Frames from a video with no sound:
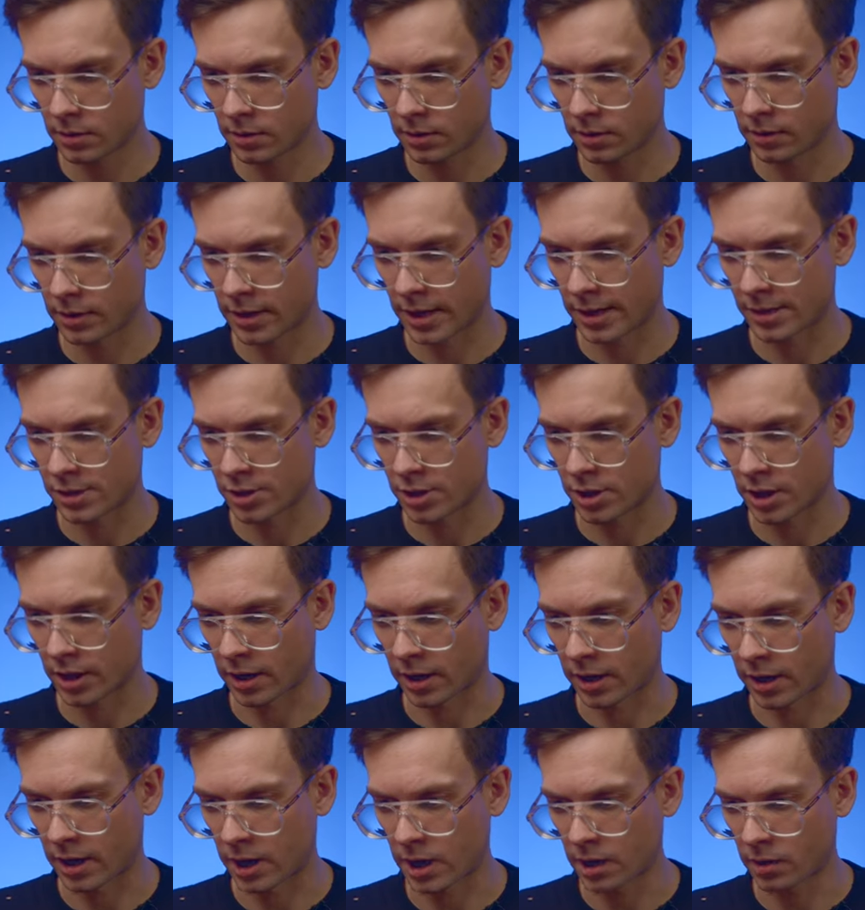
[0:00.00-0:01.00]
Let's
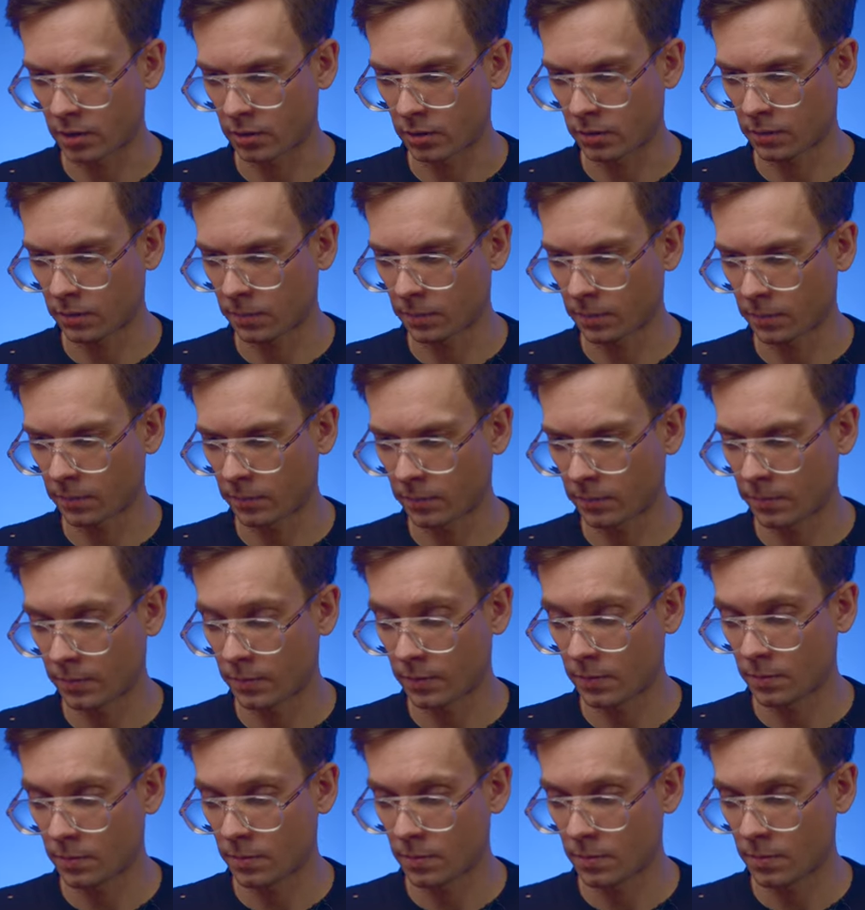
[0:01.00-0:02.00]
check it out.
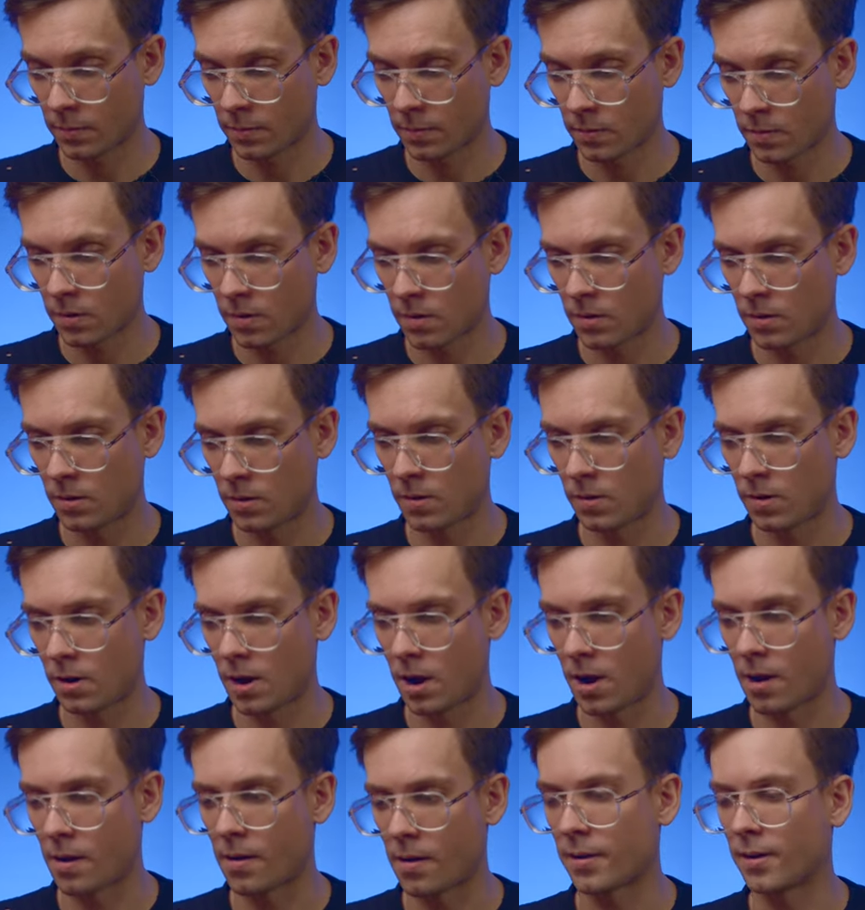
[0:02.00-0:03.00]

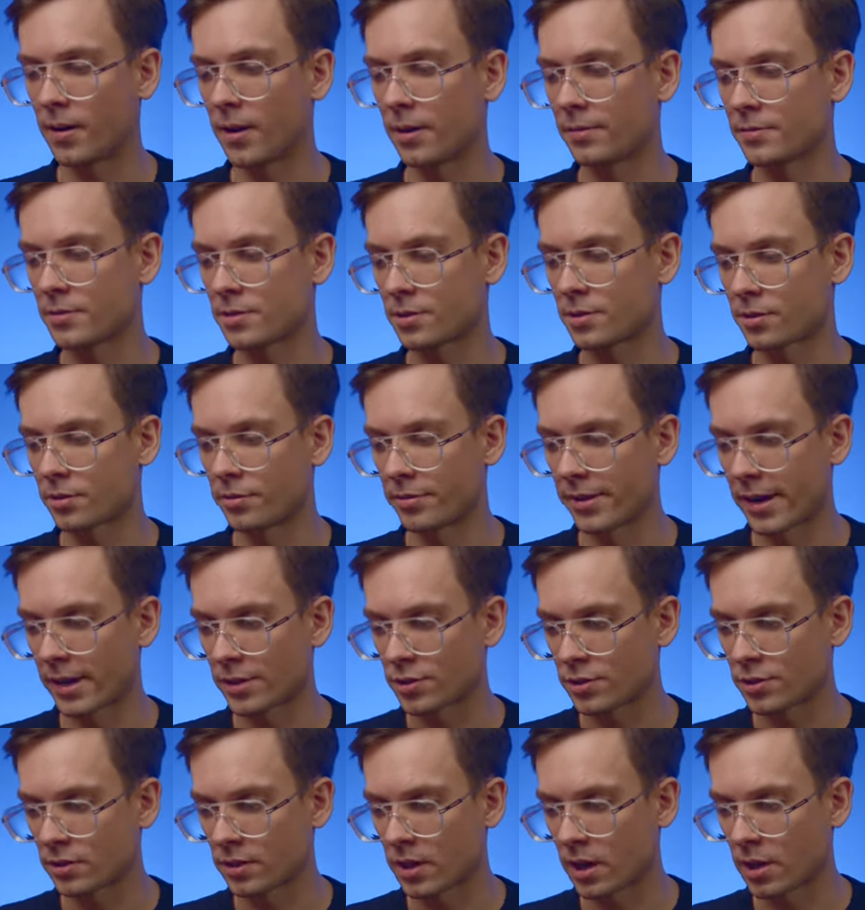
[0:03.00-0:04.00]
Huh, after
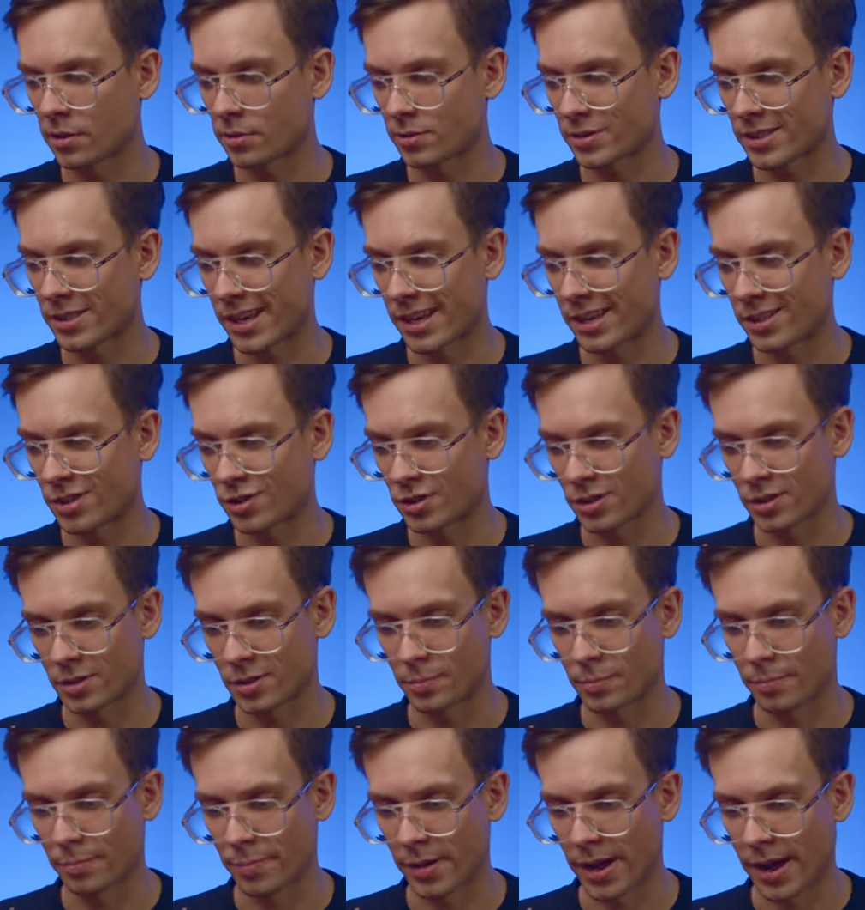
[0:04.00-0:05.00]
correction, RSI just
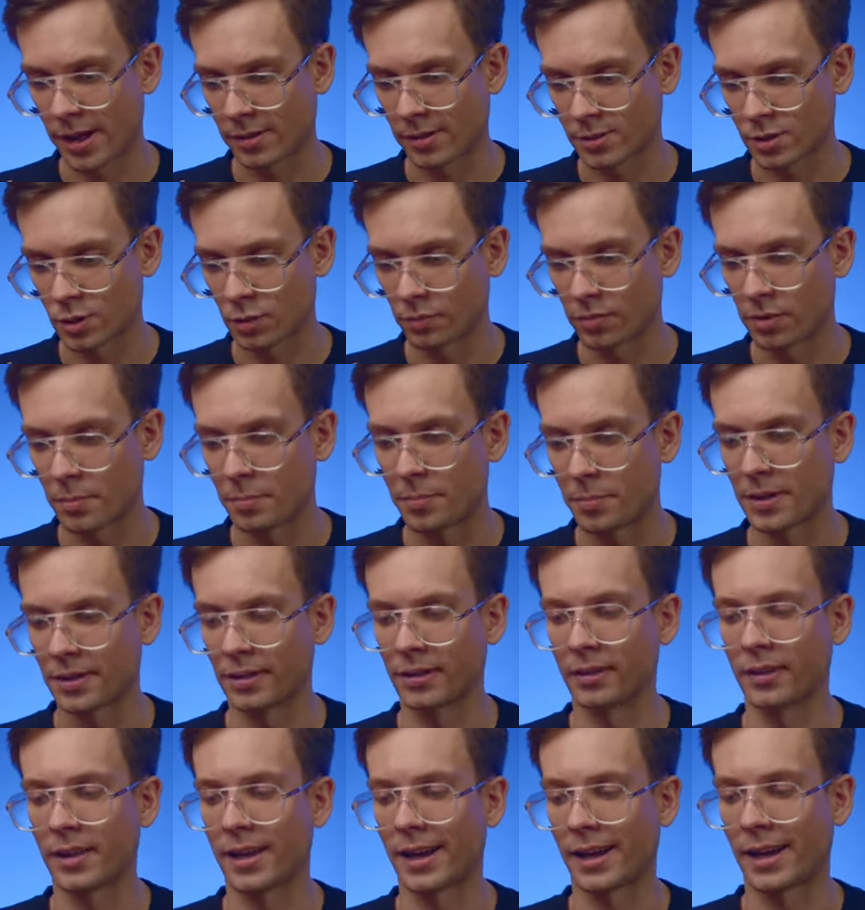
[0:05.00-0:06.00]
bounced off the
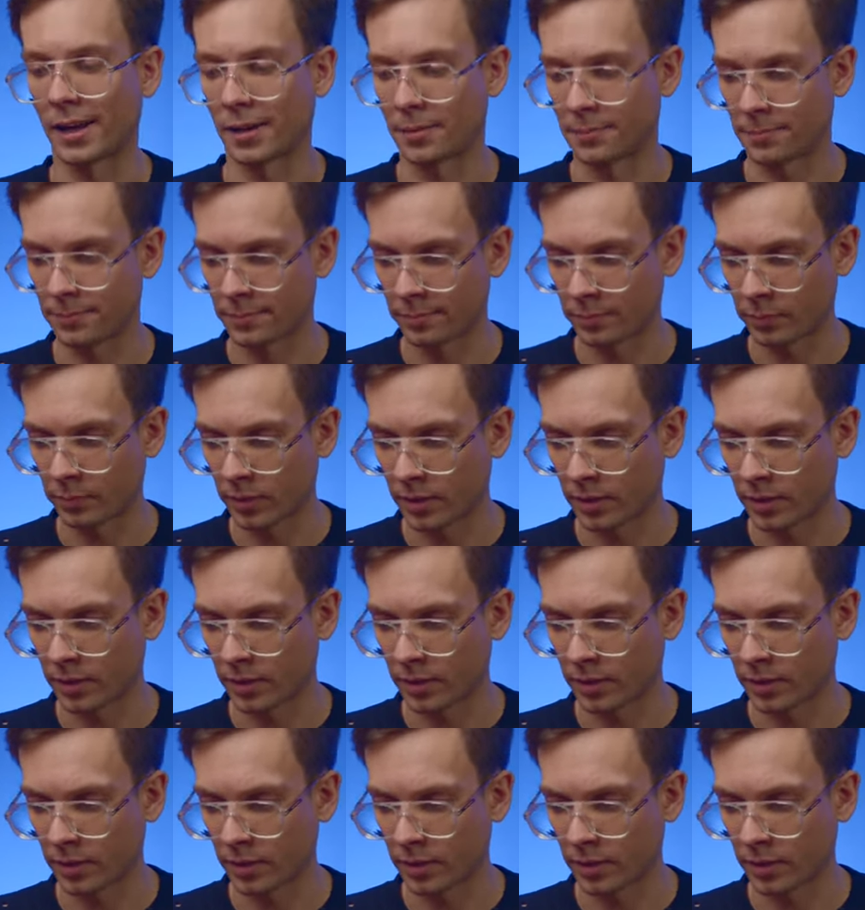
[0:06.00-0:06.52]
middle line.